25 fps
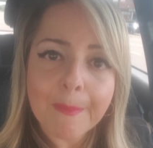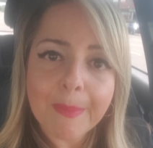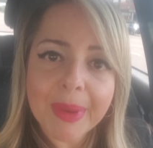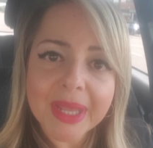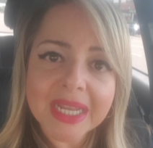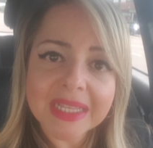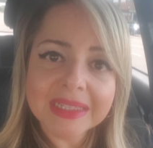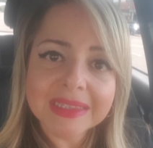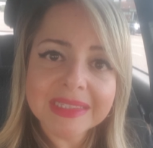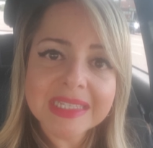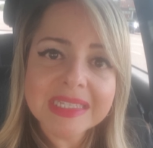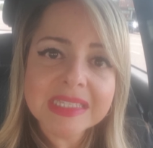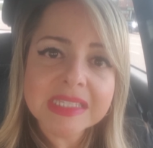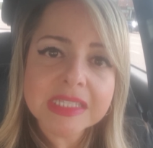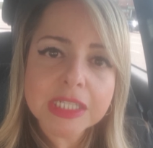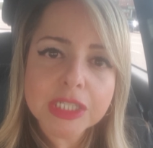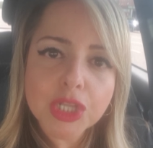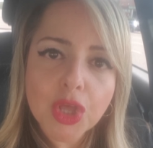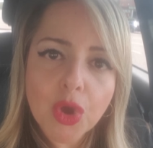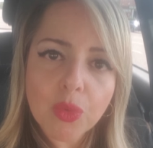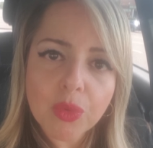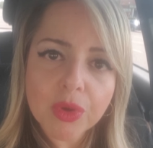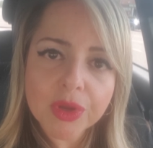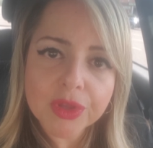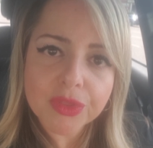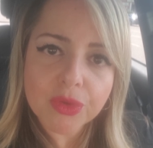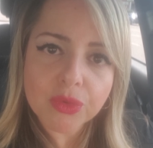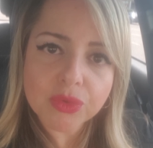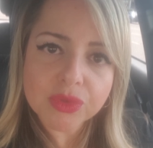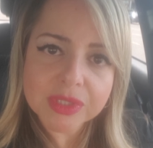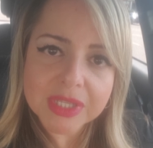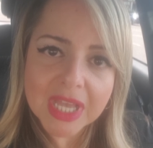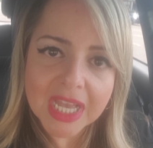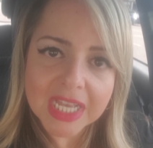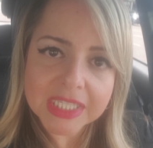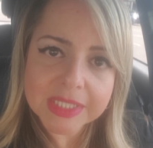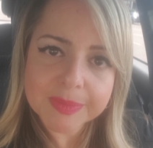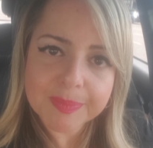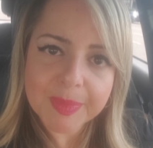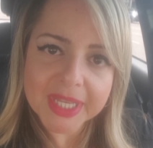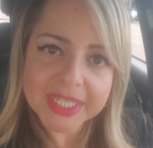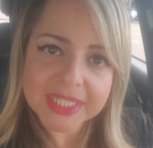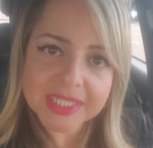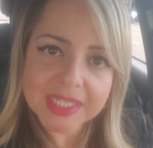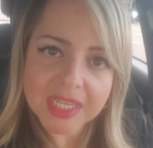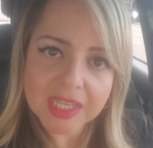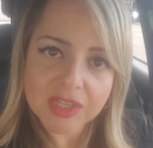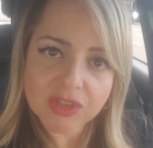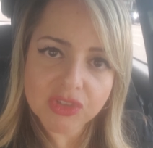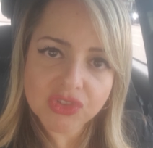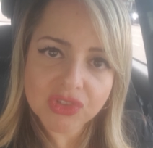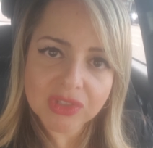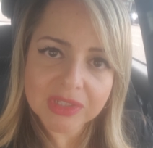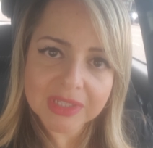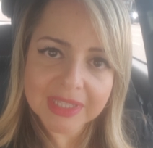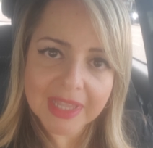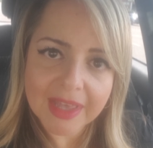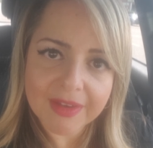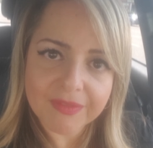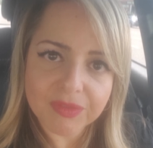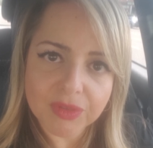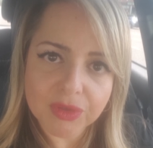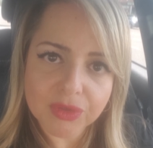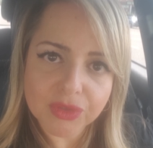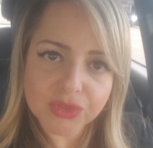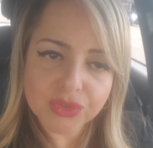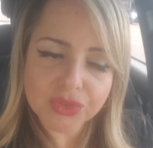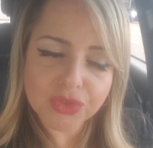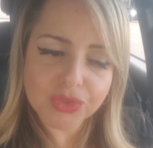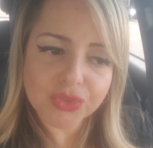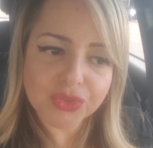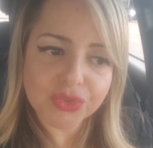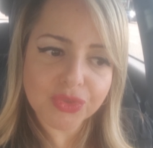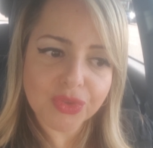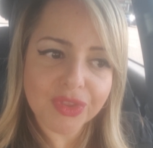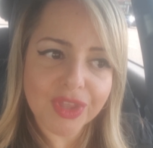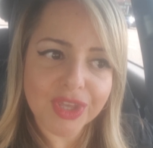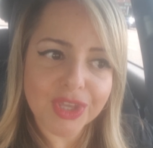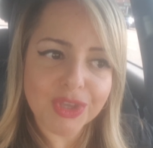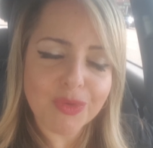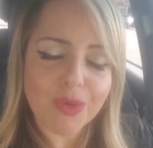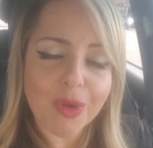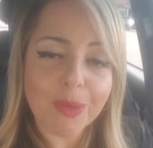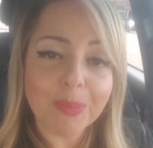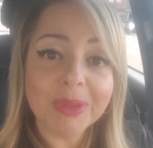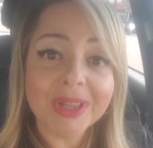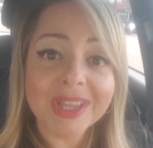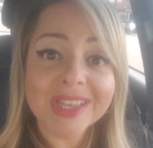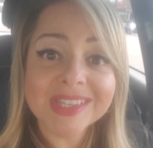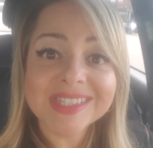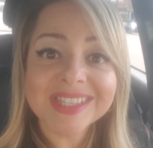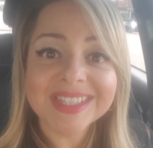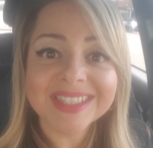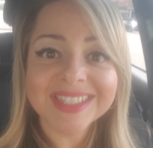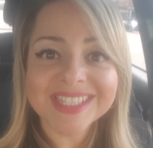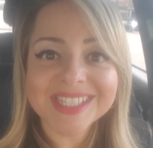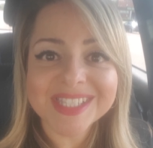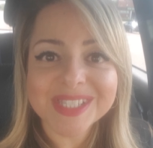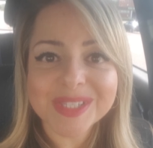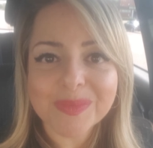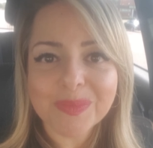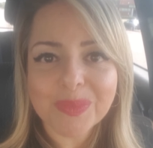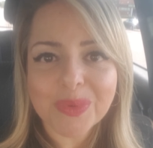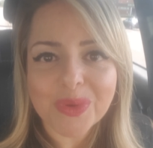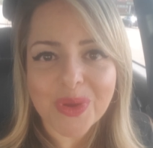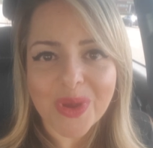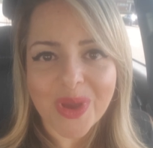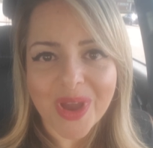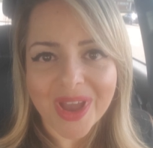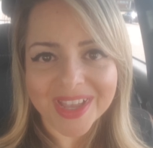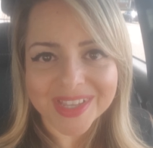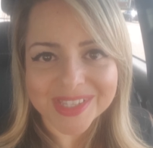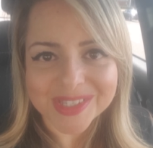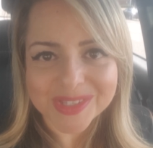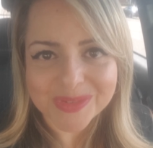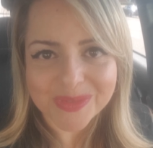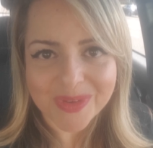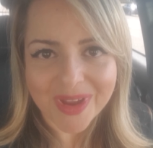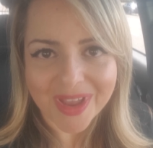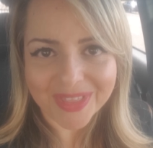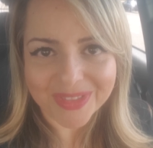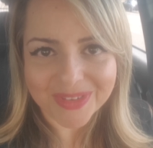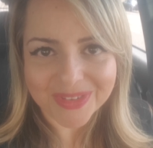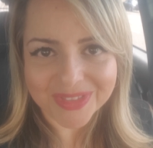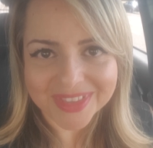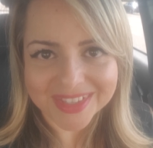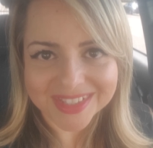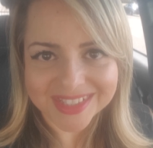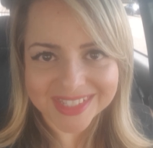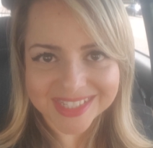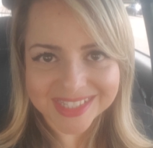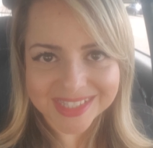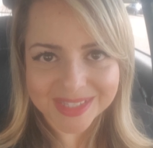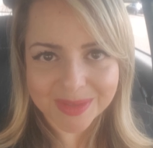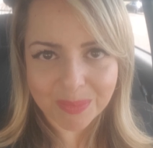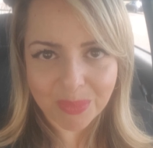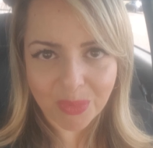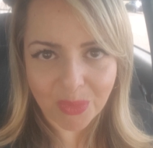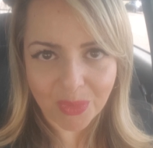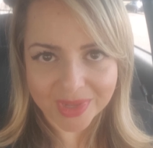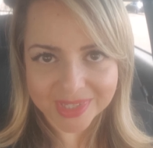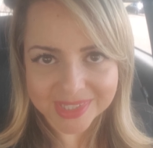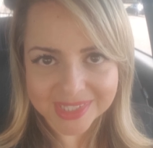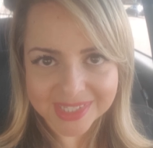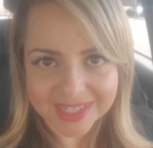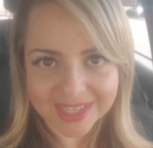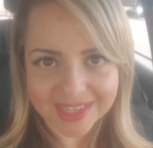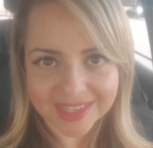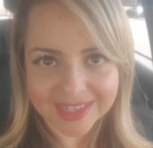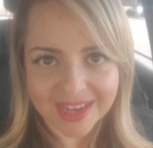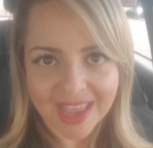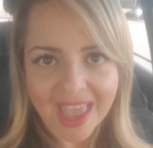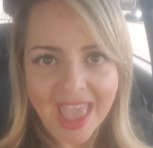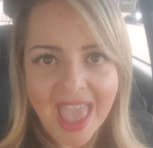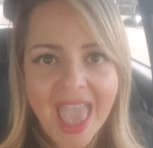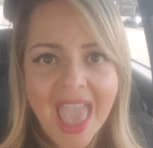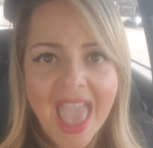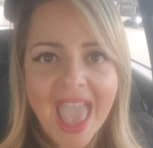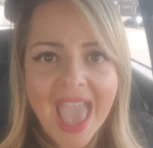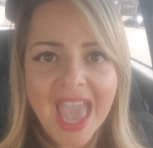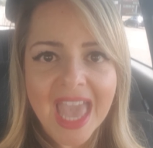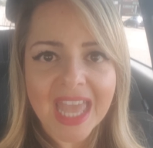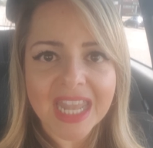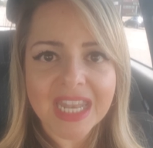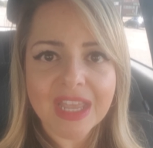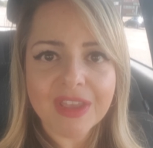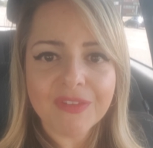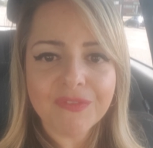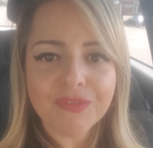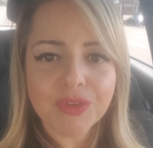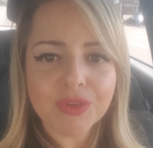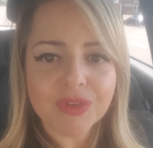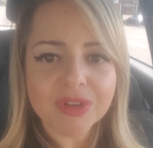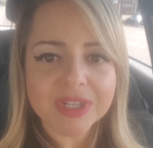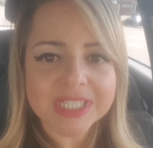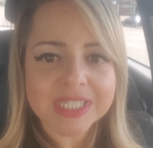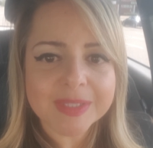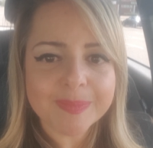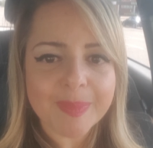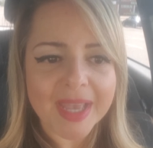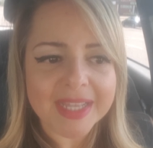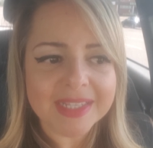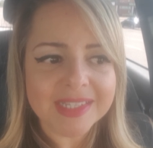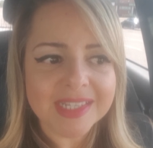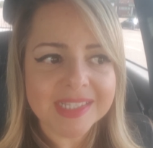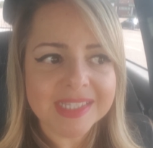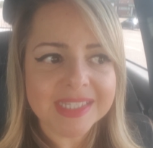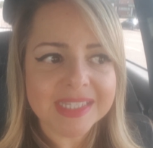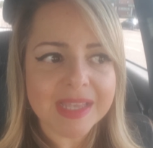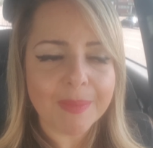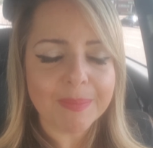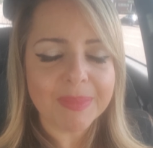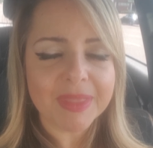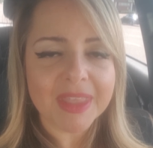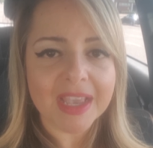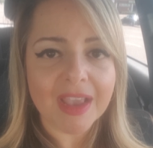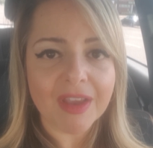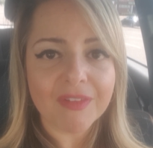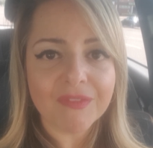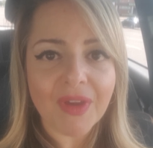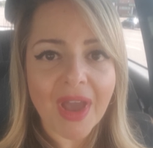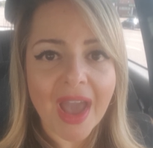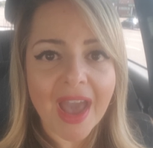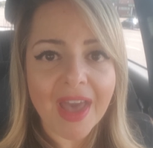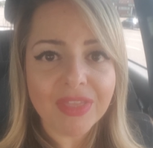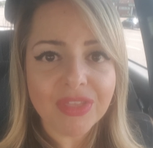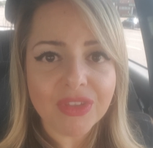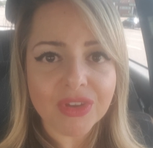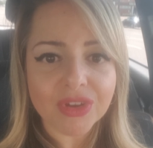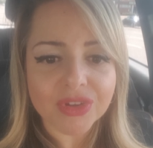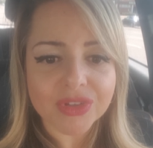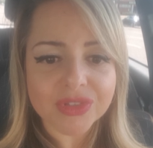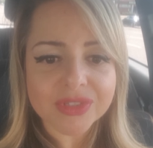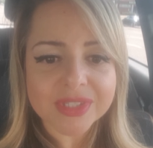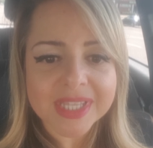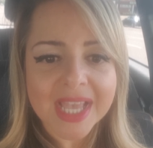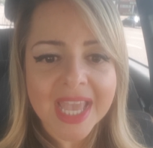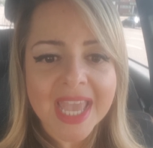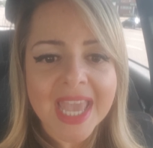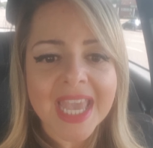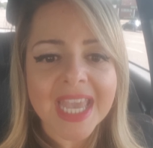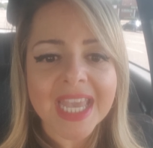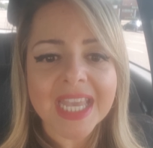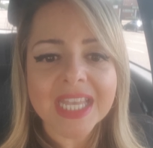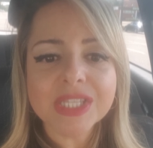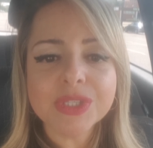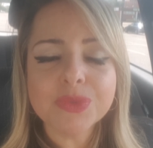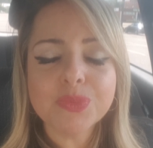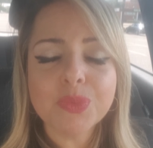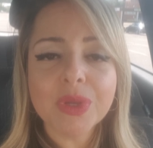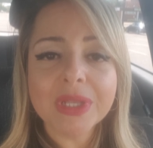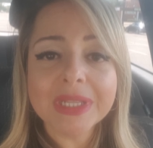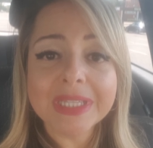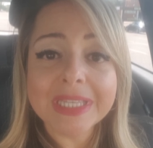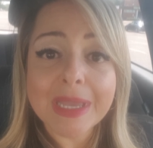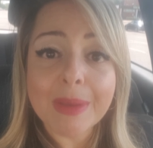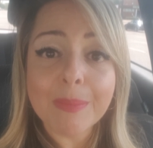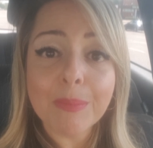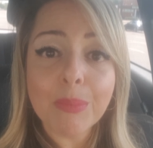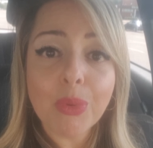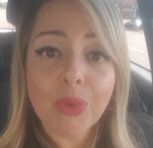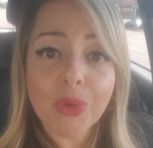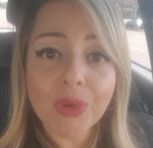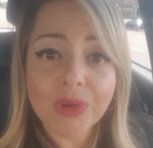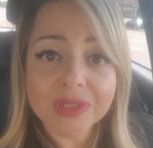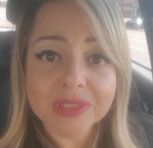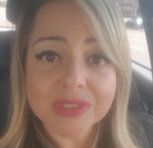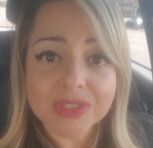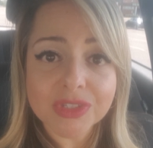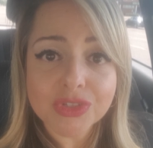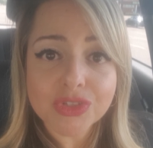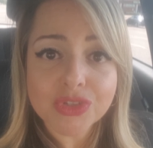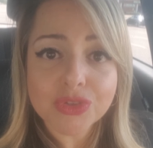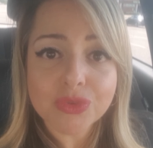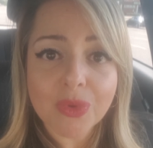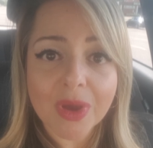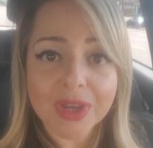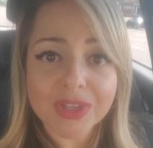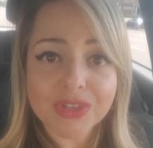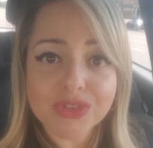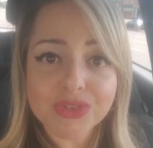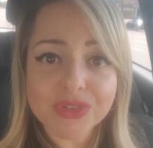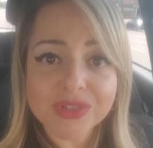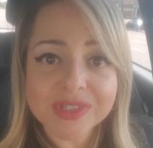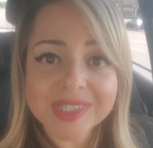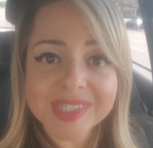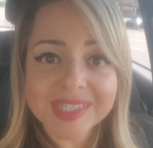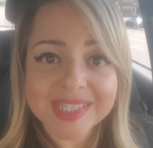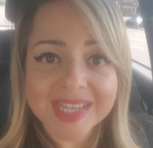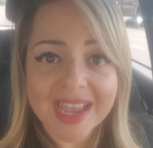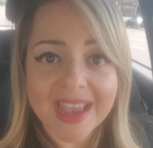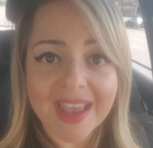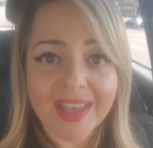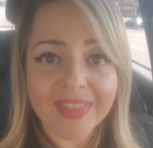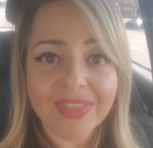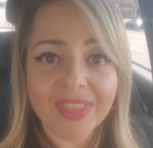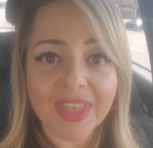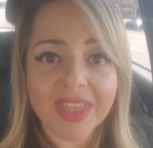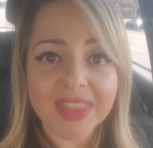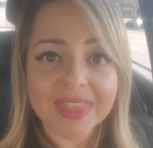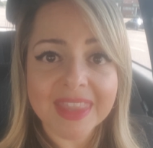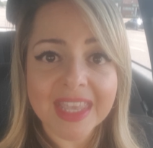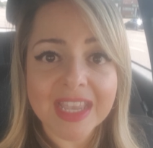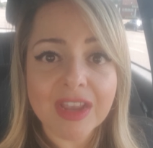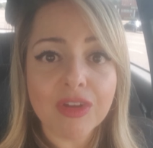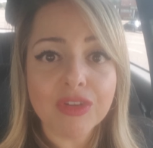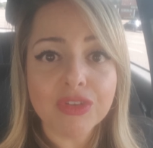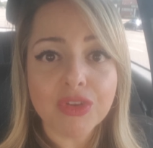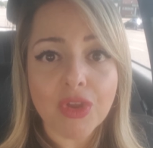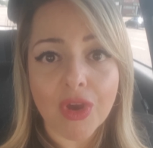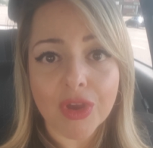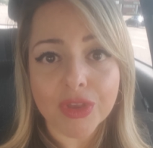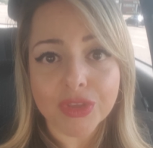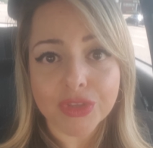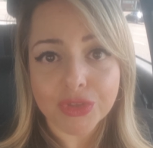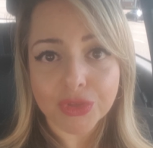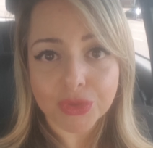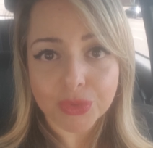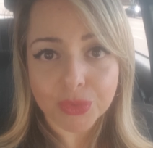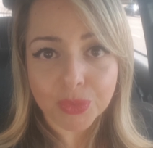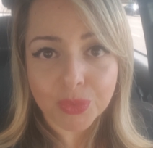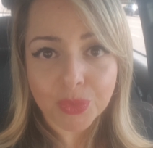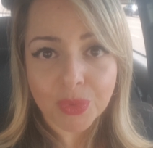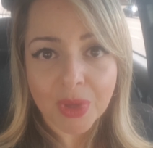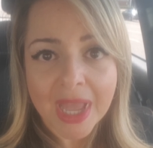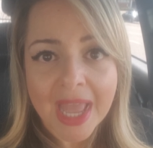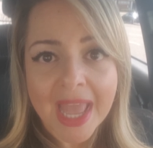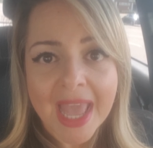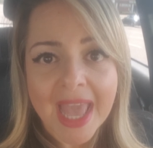but at least lower those expectation levels so that you are pleasantly surprised rather than disappointed. And if you're expecting something of others, it's really important to understand that they are not you.